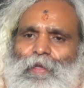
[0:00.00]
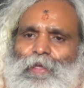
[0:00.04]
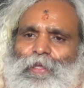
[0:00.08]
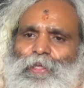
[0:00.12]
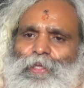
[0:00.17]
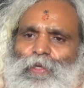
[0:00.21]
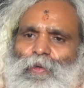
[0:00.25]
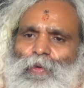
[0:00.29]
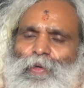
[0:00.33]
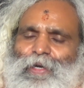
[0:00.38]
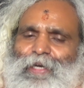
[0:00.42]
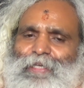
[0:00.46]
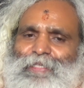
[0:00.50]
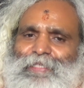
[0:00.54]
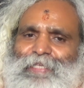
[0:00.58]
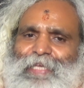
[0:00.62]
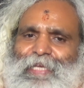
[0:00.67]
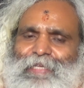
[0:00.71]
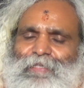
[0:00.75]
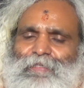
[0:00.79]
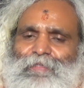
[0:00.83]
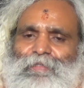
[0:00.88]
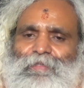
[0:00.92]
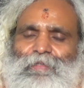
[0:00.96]
Yoga
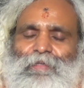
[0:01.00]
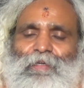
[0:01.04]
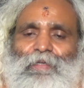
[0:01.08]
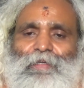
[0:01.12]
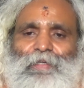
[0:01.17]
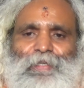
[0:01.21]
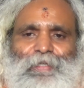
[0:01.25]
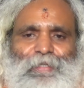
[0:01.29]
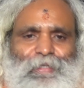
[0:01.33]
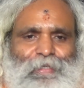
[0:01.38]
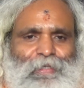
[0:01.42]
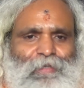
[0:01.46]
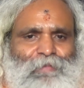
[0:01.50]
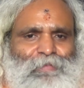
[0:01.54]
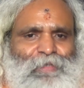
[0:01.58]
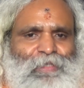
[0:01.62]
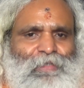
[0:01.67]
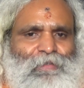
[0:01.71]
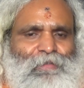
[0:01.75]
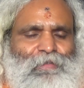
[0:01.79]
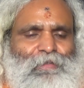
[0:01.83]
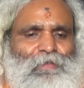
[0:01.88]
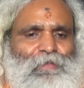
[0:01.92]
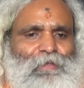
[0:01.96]
Sastra
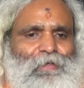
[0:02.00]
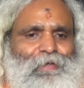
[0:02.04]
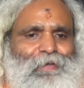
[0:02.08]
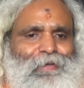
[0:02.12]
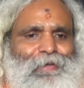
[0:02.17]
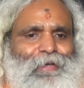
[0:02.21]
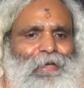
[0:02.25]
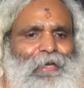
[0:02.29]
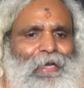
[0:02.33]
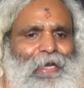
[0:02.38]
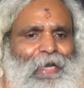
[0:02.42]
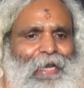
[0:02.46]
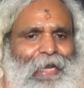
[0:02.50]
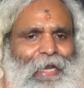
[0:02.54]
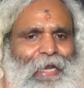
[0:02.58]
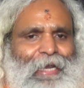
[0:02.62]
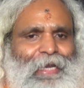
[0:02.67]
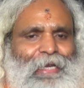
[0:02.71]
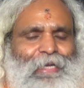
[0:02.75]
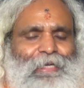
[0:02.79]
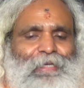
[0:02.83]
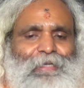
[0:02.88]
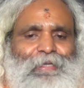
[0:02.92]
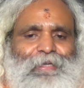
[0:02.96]
Yamaha
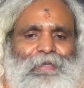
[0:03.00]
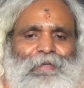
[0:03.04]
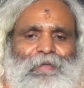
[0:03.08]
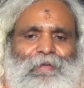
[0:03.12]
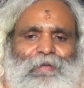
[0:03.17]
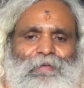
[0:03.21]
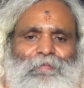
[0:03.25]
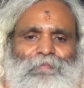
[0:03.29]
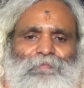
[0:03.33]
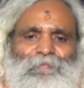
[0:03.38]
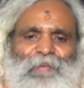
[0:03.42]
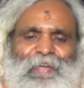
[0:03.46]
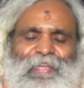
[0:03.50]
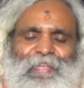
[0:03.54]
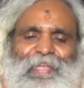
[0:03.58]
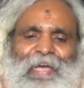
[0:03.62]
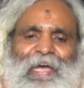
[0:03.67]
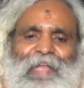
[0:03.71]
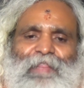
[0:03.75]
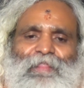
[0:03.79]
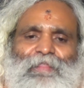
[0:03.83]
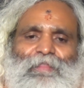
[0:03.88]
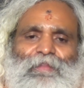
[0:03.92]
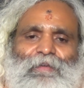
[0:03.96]
and
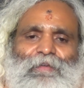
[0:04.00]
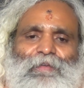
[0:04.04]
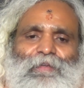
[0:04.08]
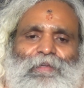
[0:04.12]
Vedanta